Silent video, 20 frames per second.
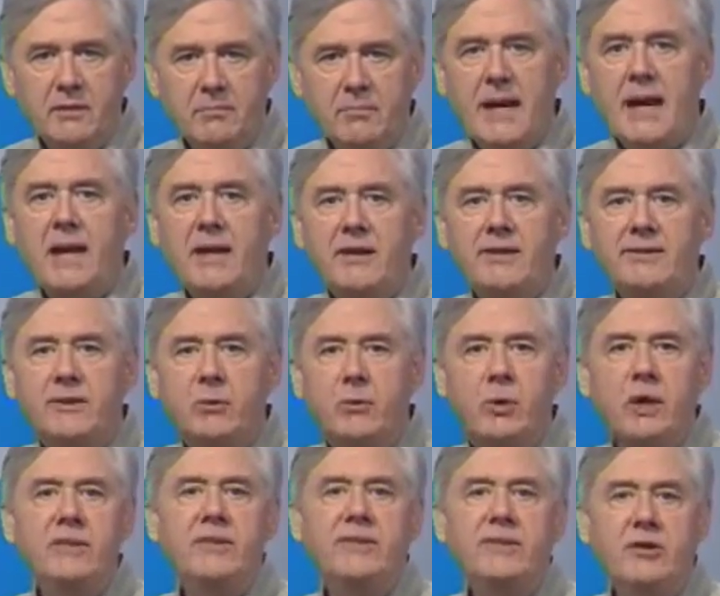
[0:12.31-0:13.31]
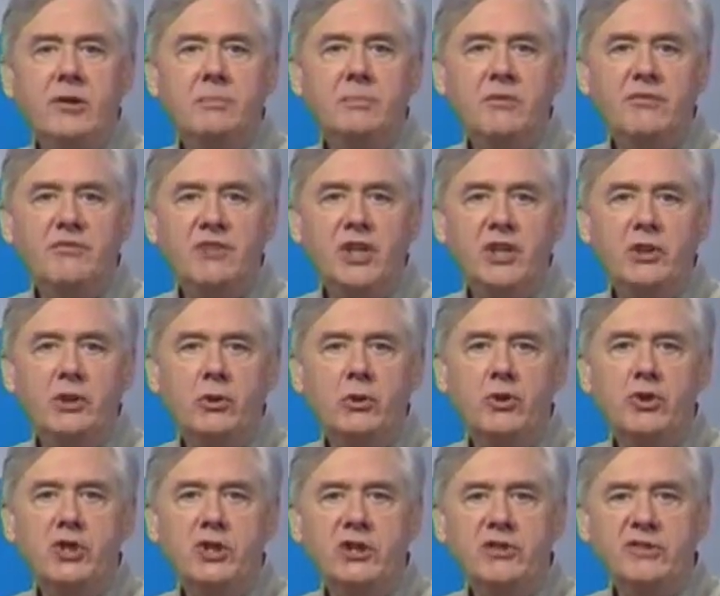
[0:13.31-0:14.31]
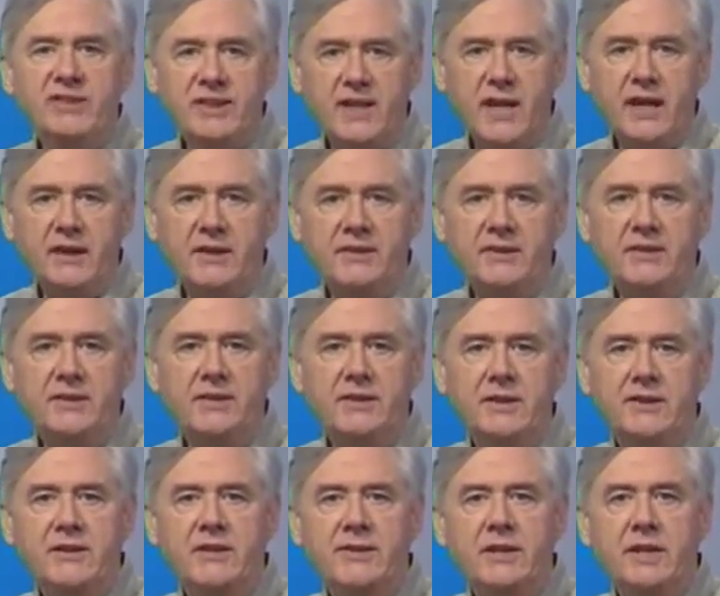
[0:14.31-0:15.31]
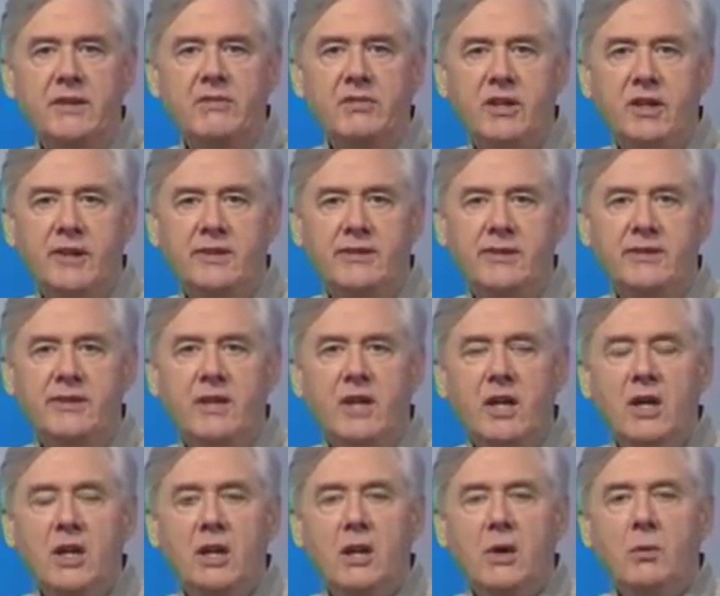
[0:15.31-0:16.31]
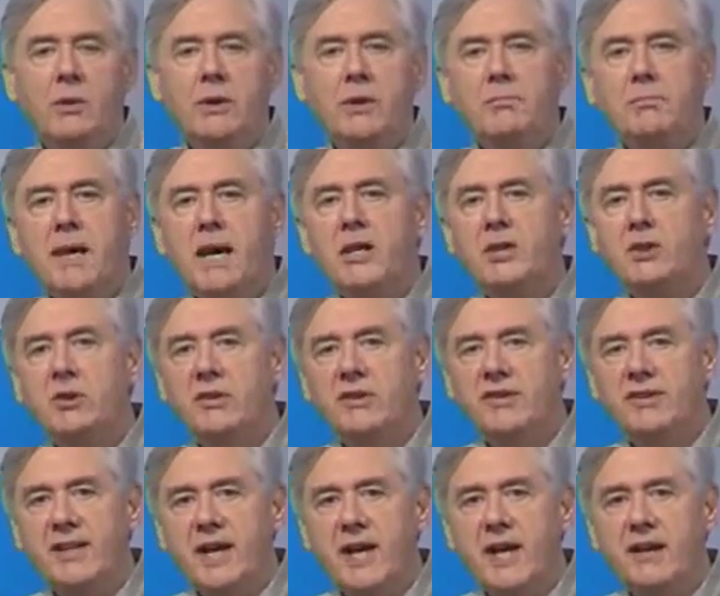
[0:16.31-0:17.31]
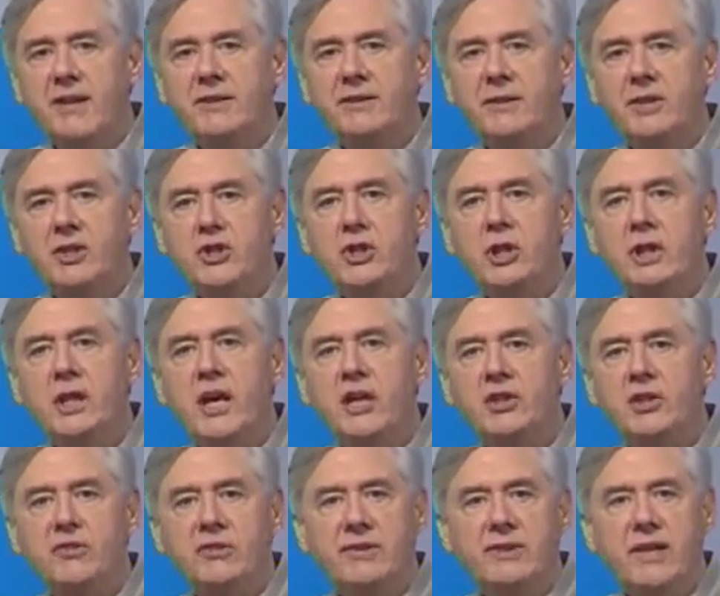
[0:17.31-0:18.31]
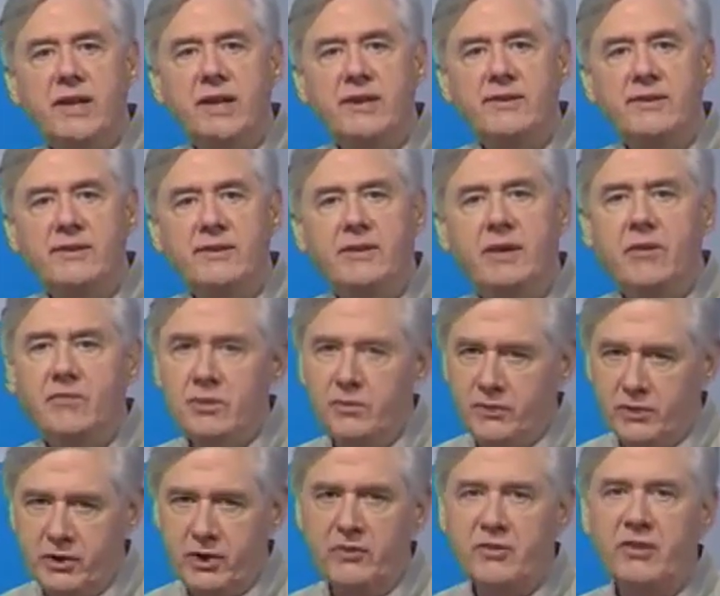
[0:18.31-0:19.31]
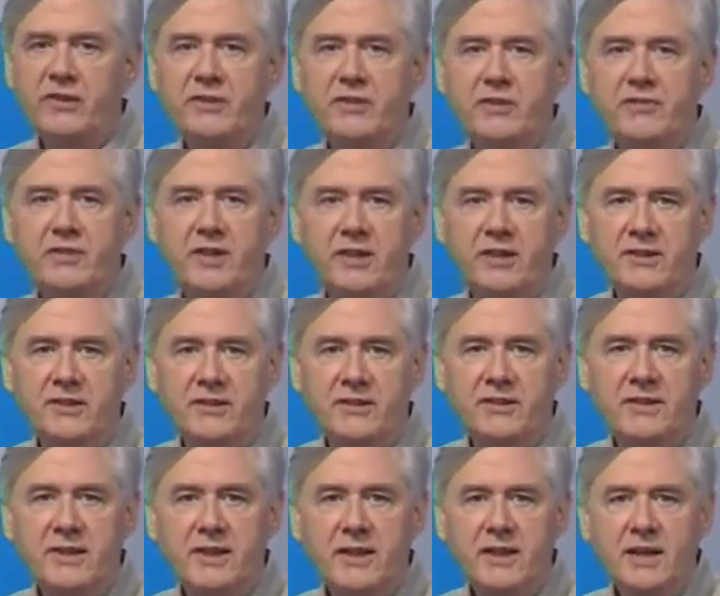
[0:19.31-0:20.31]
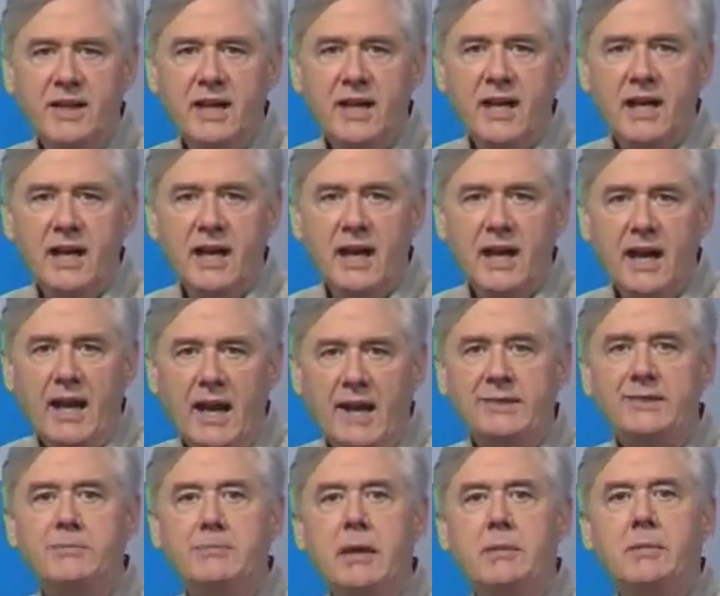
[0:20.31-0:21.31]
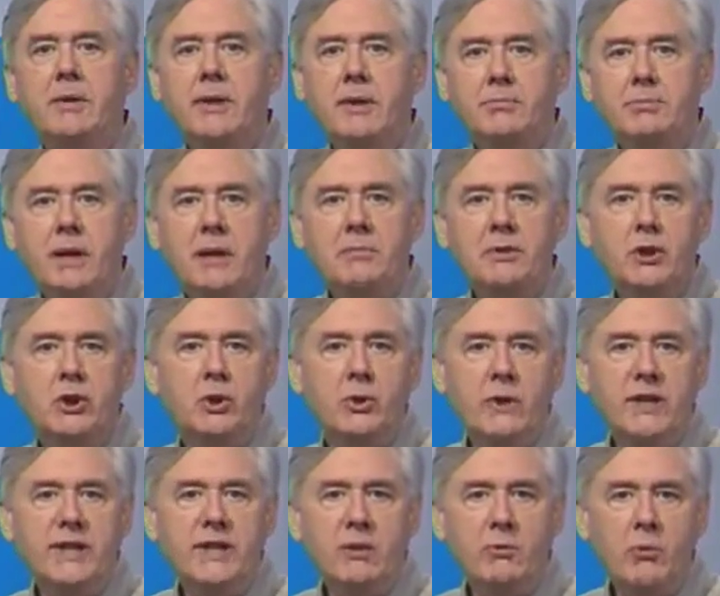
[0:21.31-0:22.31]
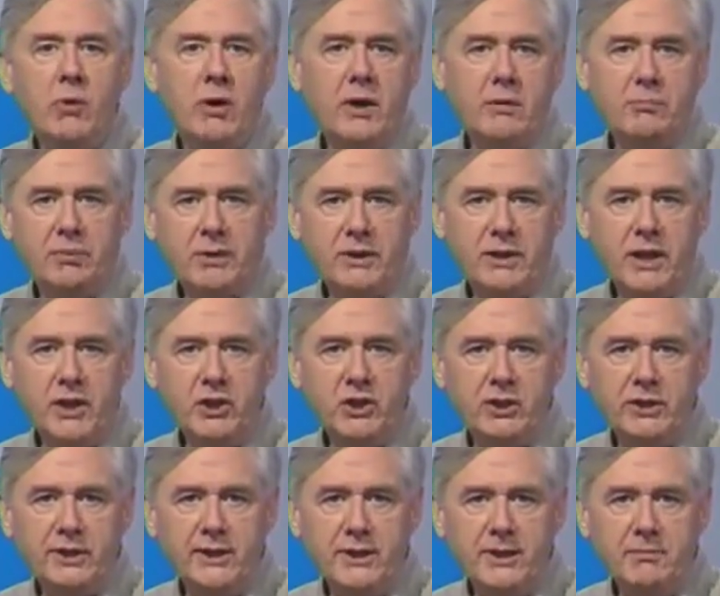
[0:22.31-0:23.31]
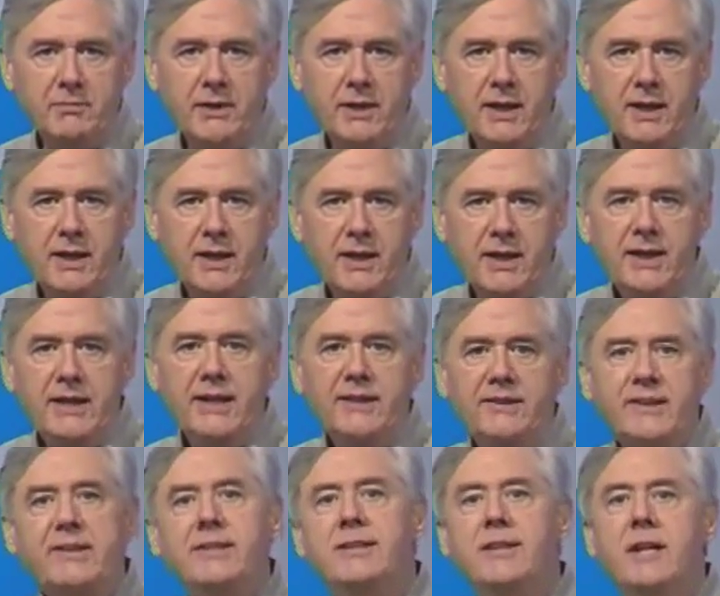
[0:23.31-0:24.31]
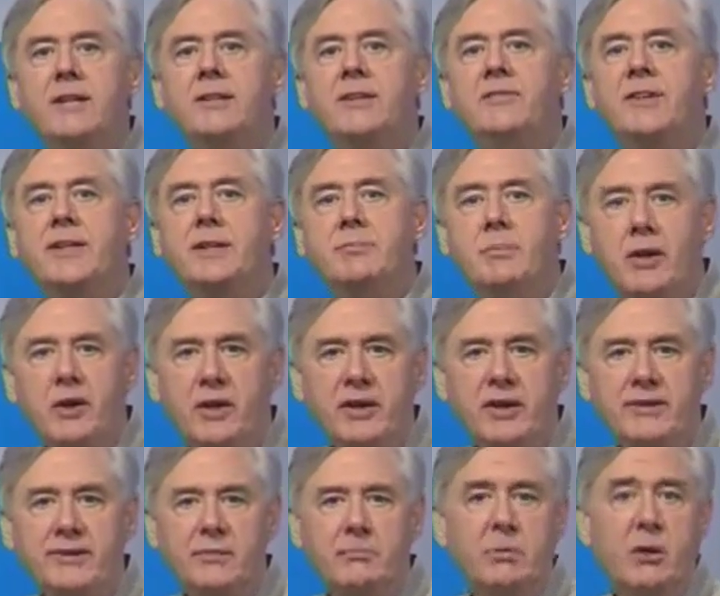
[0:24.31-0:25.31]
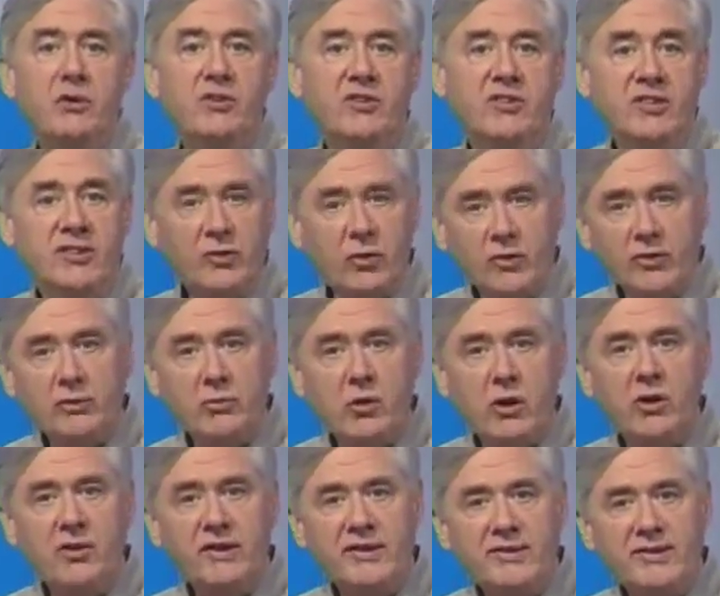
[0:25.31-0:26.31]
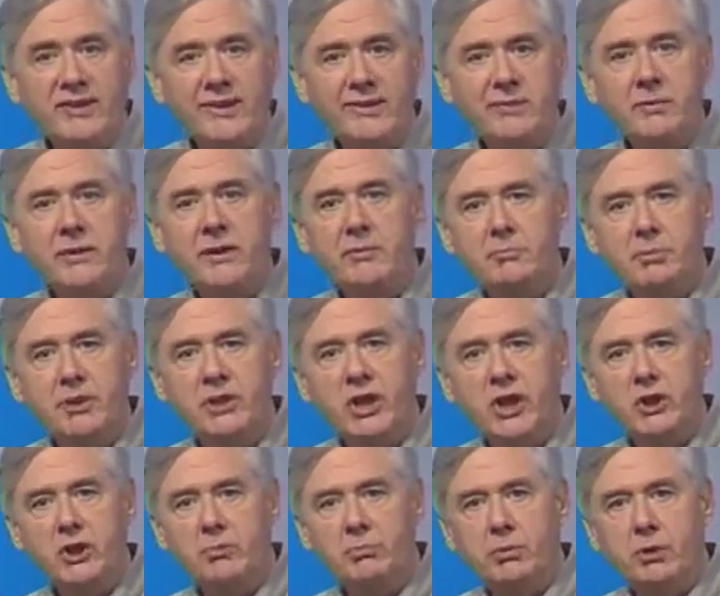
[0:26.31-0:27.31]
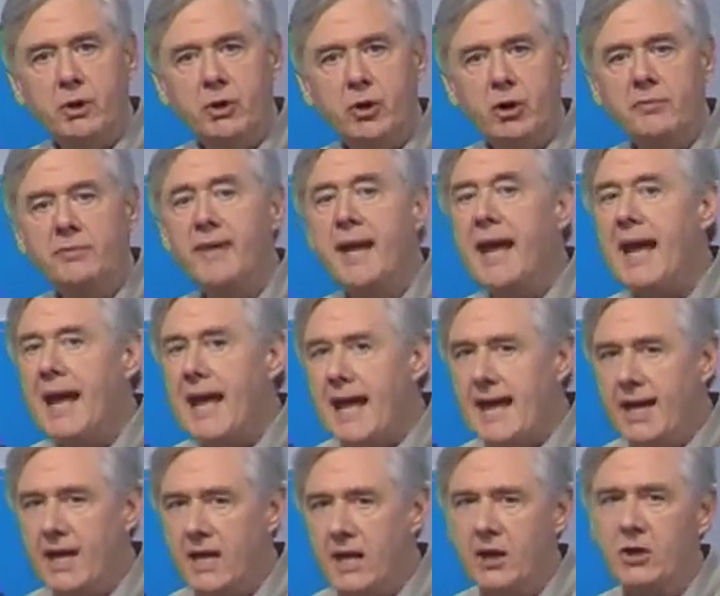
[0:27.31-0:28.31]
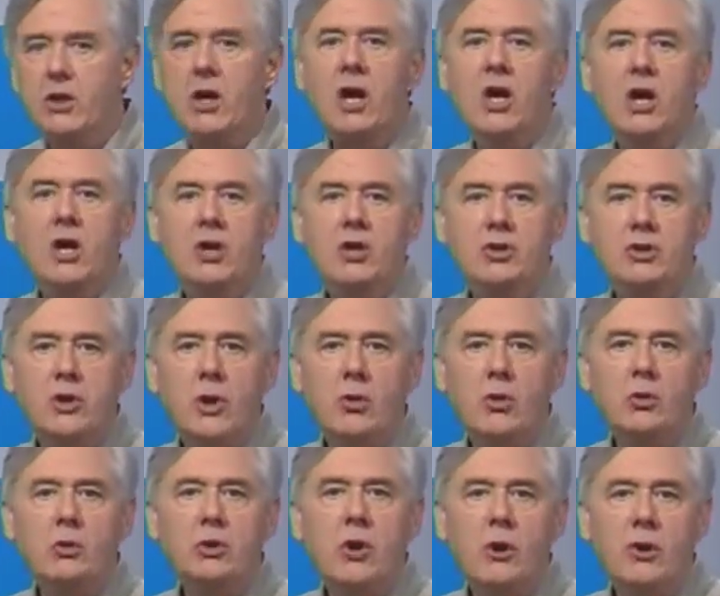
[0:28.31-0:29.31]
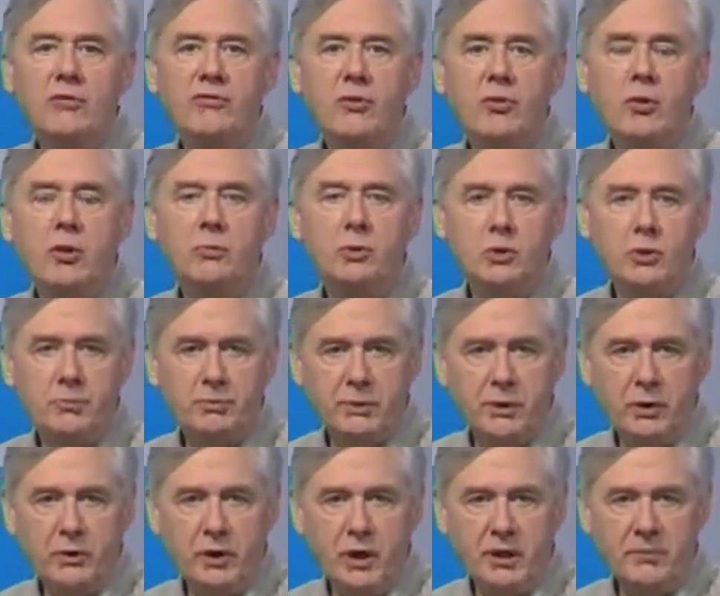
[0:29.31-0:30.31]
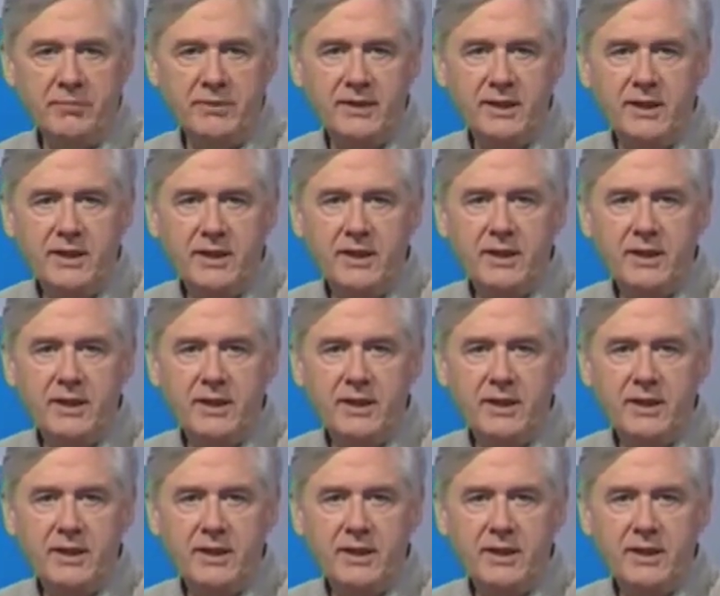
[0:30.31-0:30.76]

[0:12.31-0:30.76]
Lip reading: Matt is a registered professional geoscientist in the state of Texas with a Bachelor of Science in Geological Sciences from the University of Texas. As a member of the Public Drinking Water Protection Team, he has extensive experience in both the source water assessment and protection programs and total coliform rule programs.